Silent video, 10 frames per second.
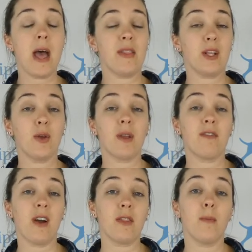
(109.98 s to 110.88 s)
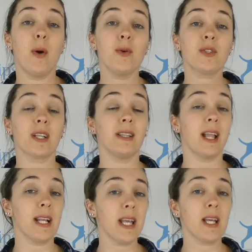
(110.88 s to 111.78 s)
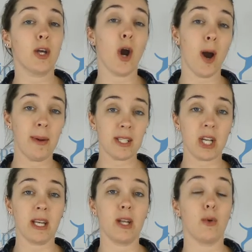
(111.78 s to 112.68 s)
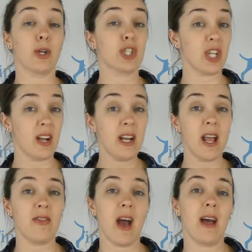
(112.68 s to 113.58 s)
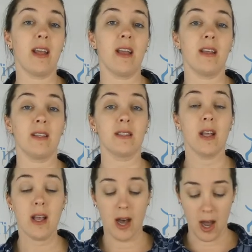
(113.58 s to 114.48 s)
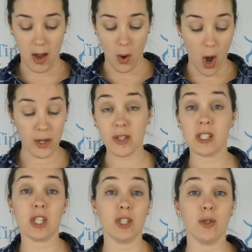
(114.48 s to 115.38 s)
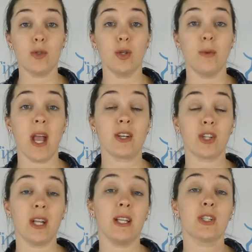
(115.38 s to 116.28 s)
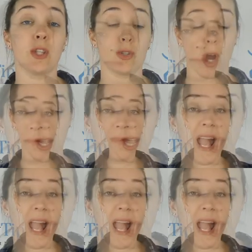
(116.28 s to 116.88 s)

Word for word: and then you can find the post, like it, comment on it, or share it and that is uh, all you need to do to be entered into the drawing.